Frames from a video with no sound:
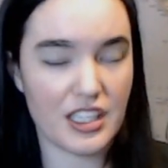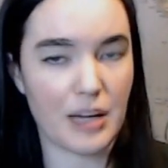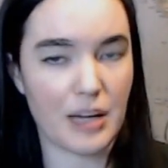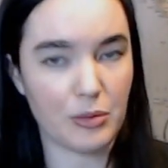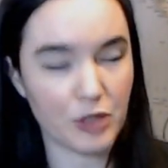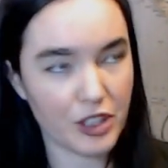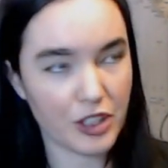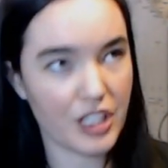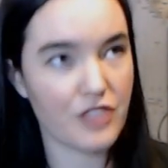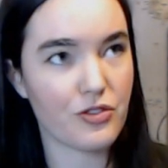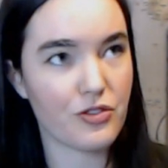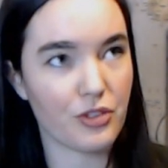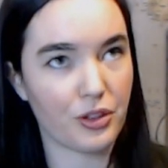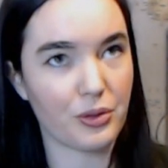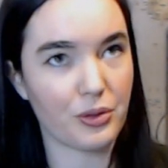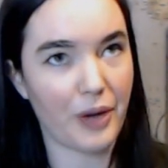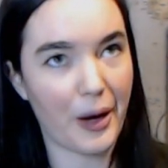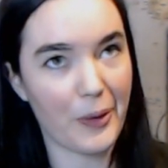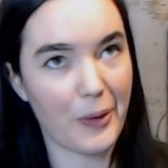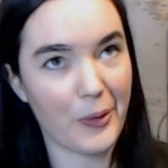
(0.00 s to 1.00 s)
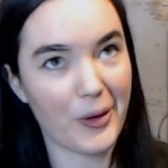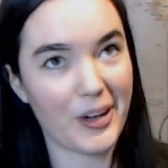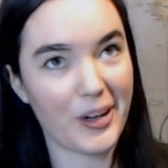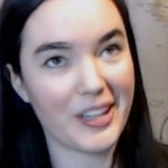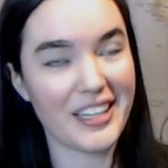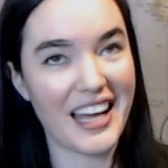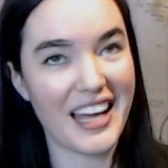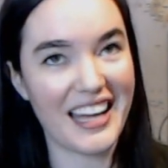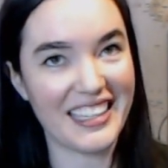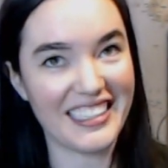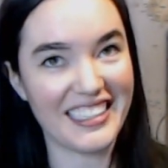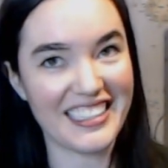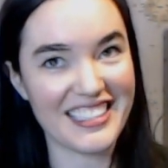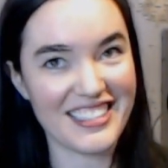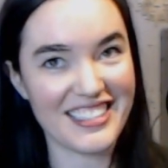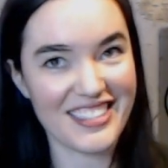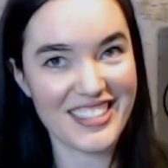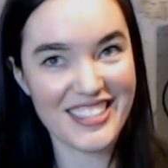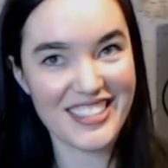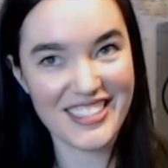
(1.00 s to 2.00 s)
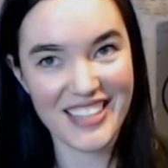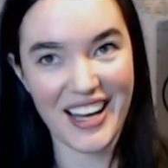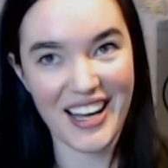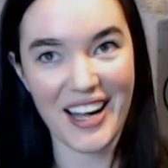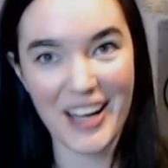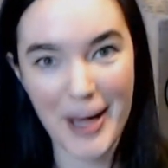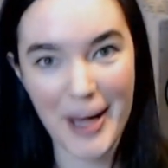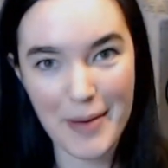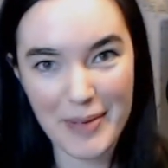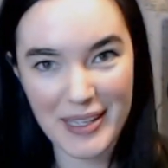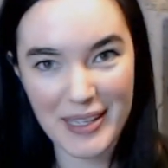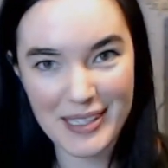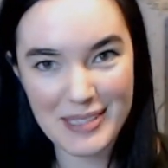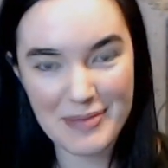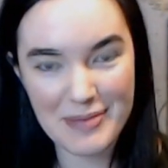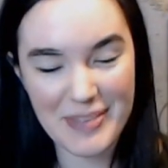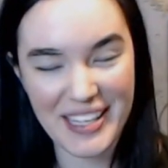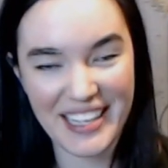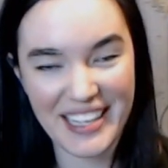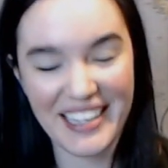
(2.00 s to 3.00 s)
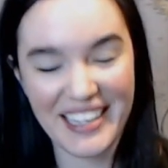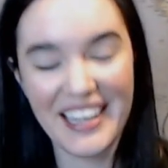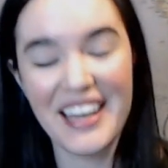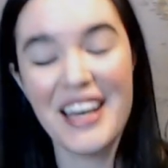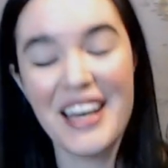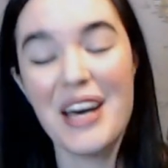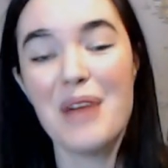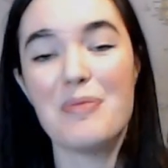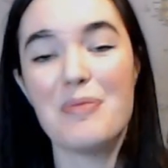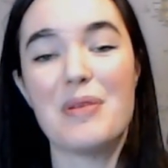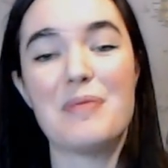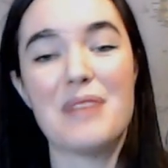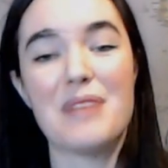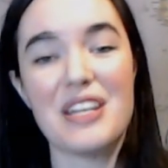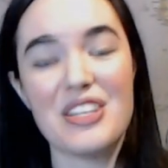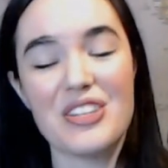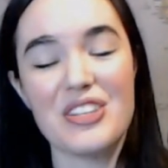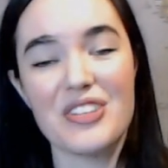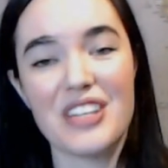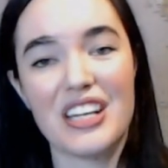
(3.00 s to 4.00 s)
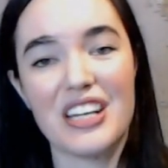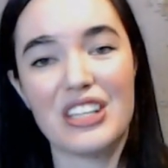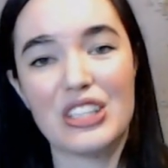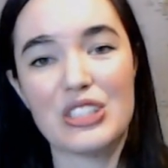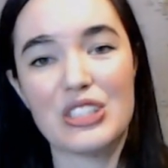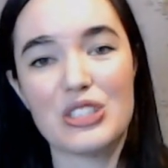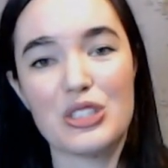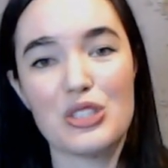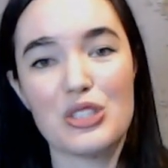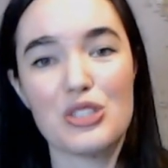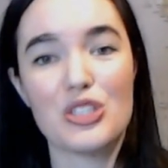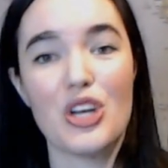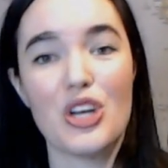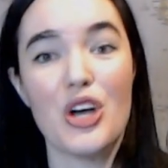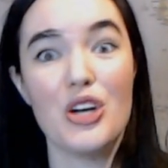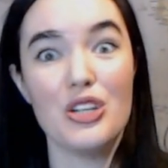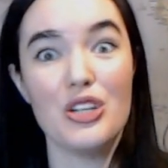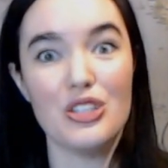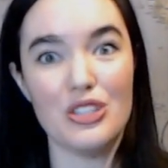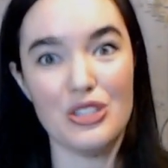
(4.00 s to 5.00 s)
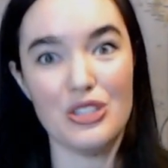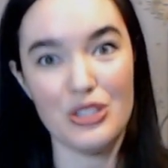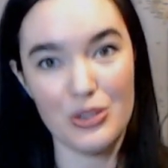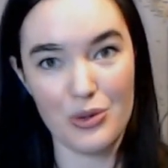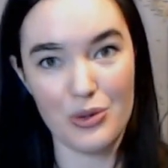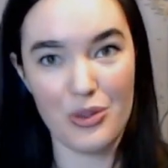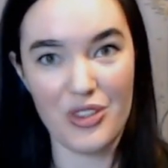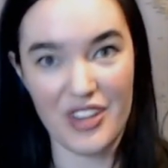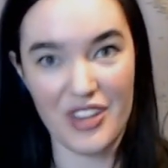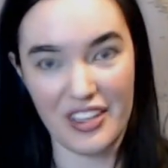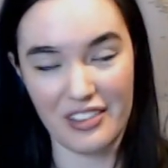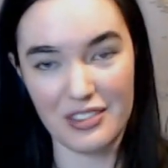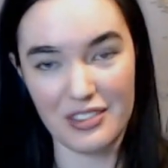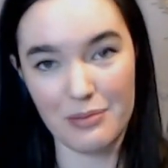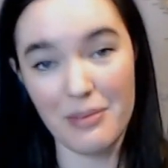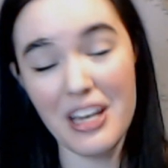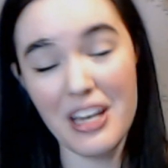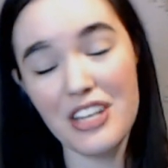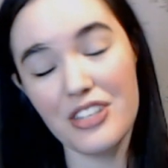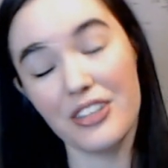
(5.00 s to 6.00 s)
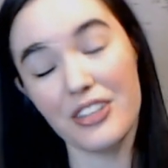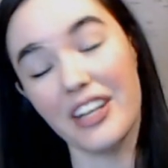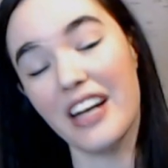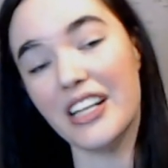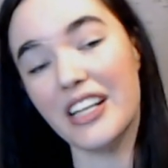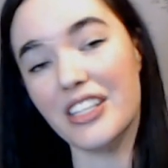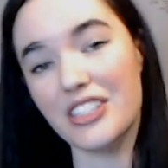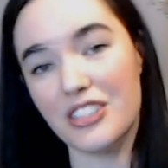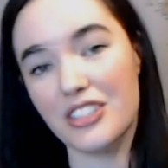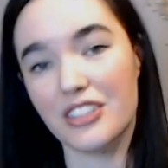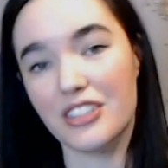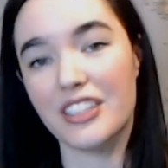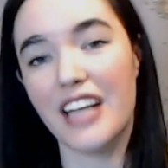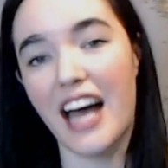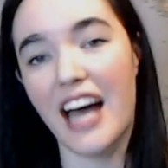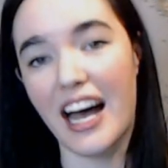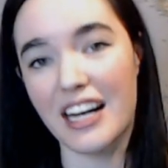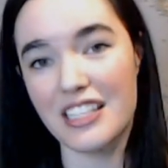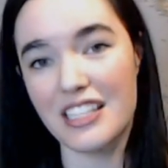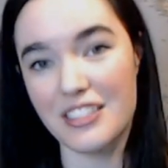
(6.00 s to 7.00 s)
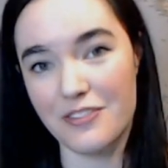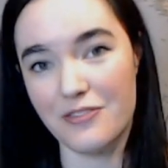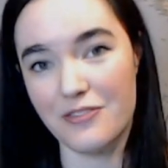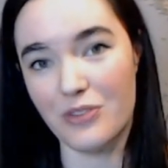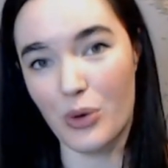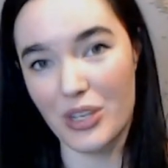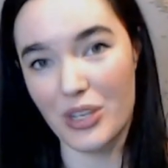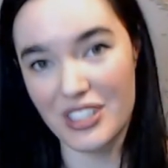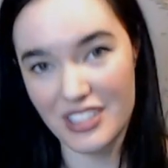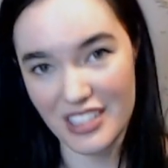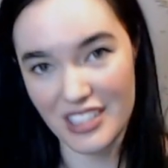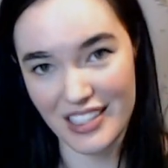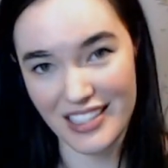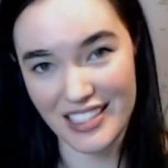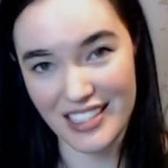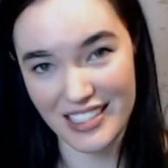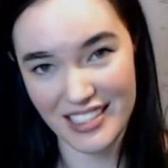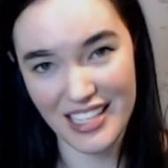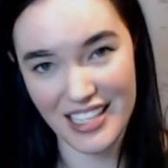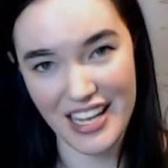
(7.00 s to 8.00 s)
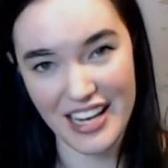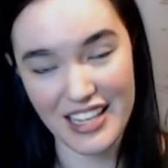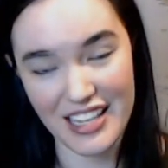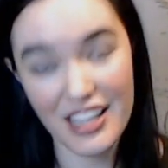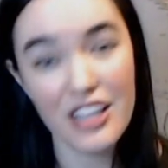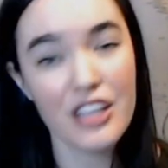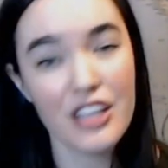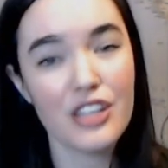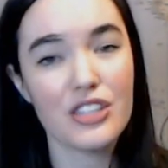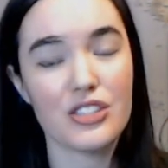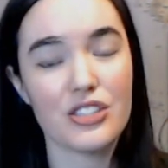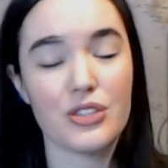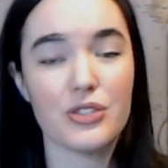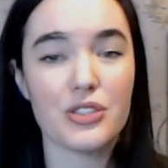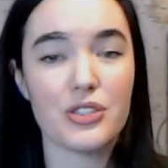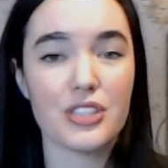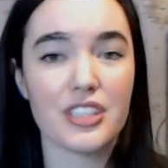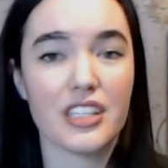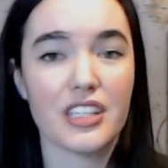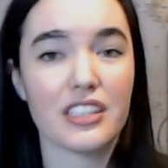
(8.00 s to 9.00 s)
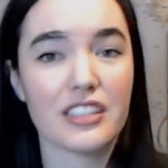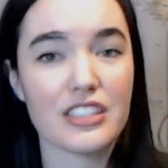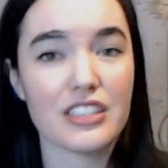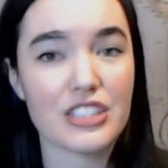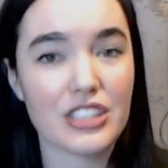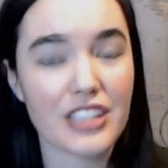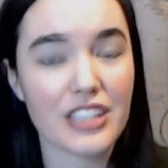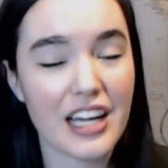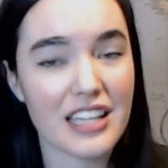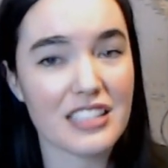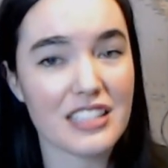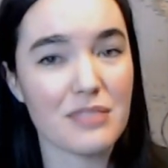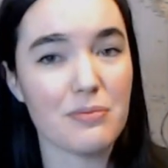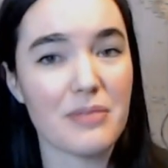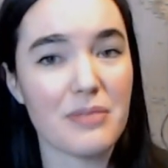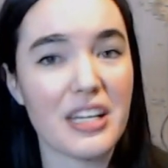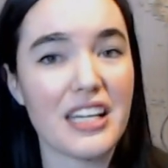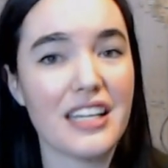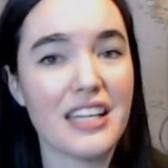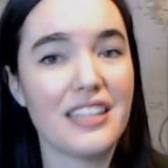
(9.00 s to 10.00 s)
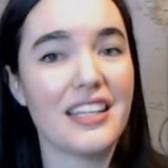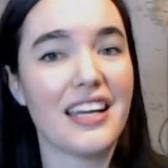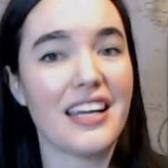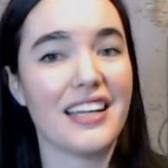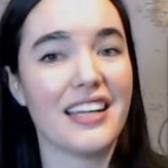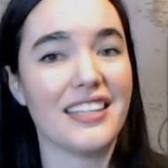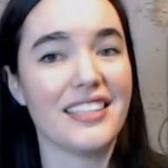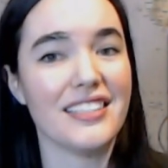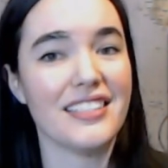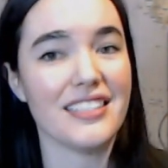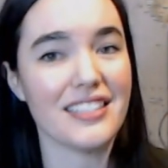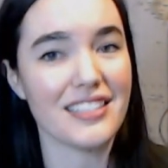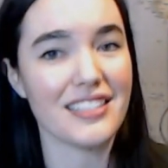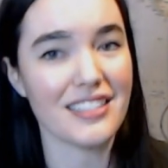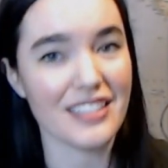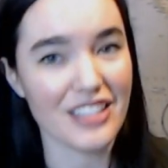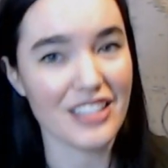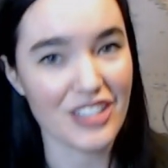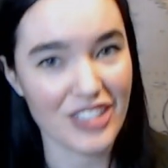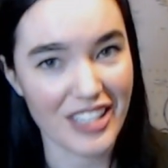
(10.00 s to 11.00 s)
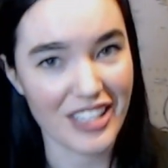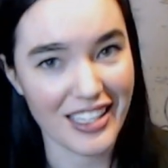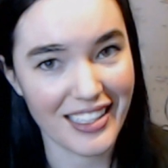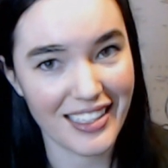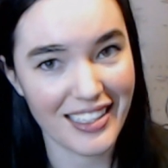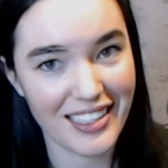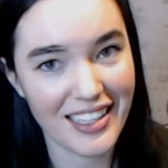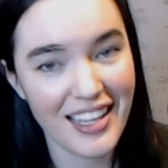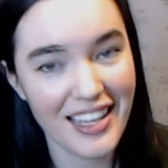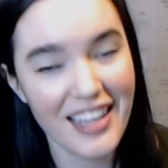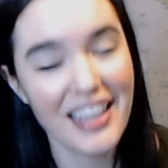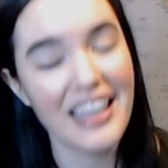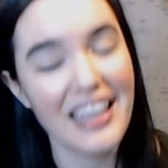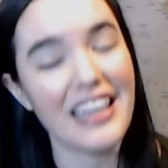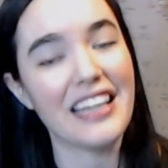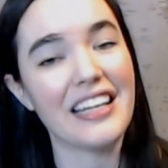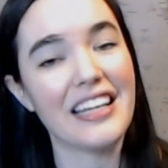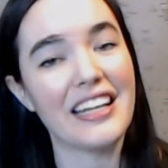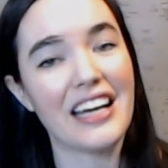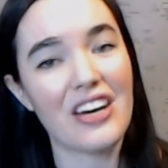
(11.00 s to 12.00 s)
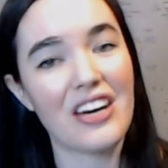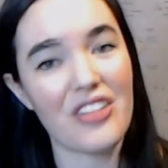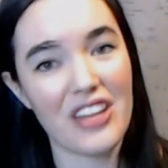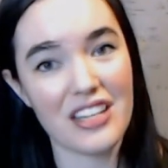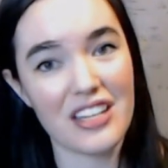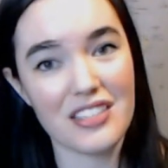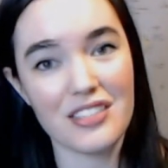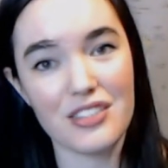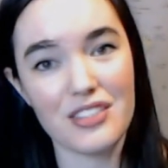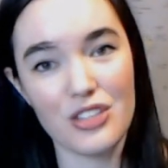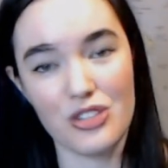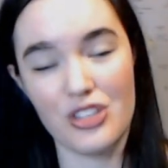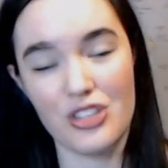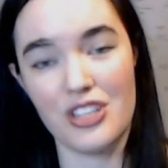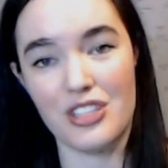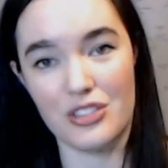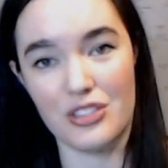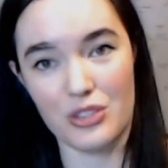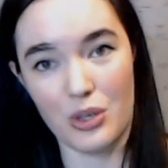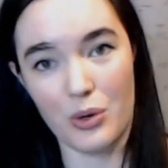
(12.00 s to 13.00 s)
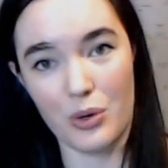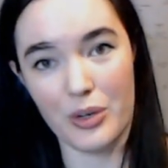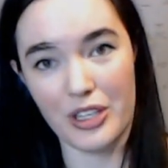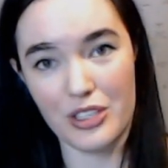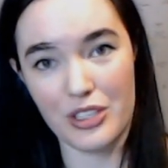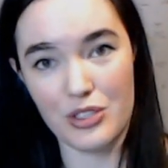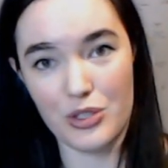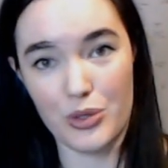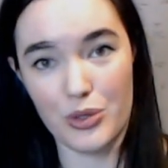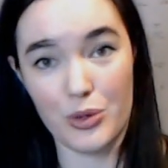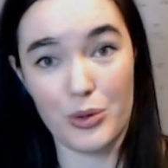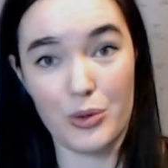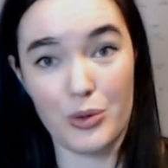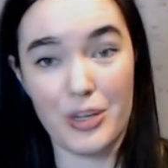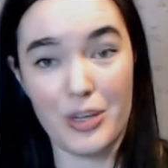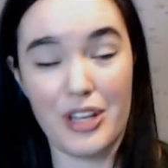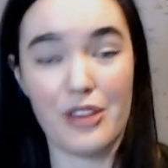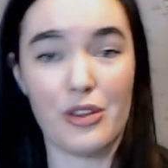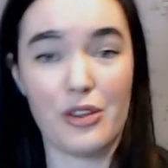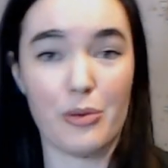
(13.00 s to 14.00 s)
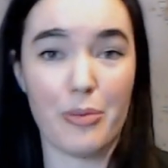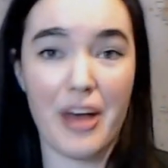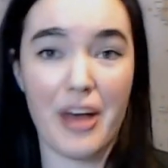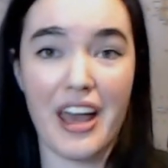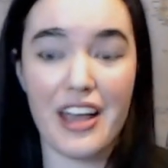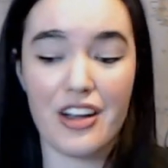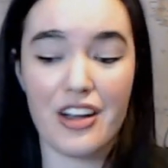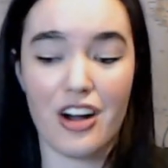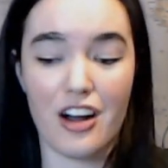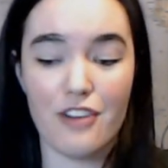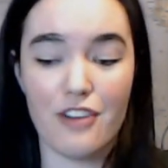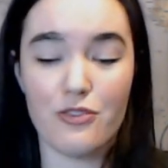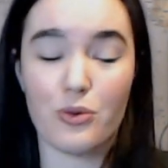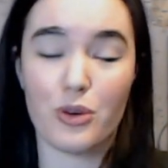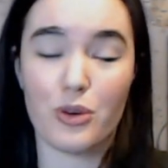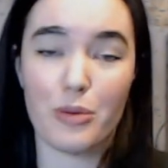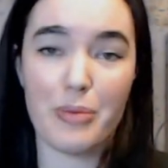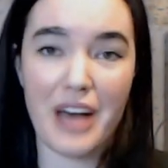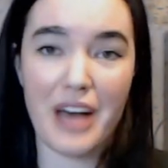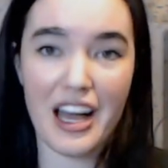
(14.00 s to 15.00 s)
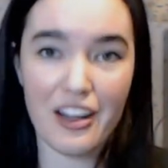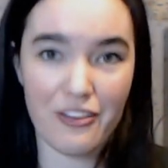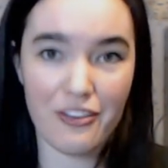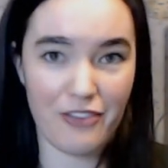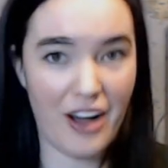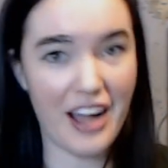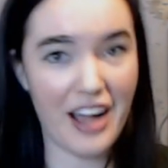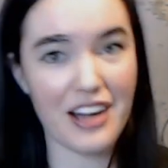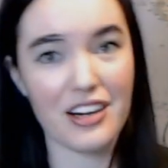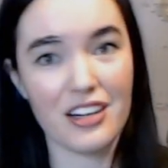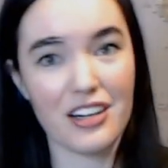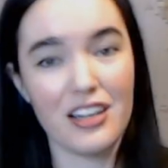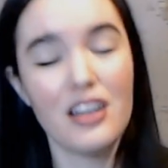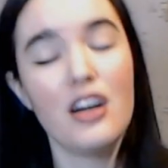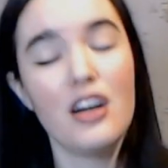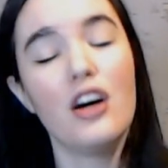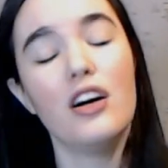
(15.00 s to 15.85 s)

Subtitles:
I'm looking for the right word and it is just not coming to me. But make your characters do things. Make your character the active voice in the scene. So your character has made a decision, and now that decision is going to either pay off or backfire.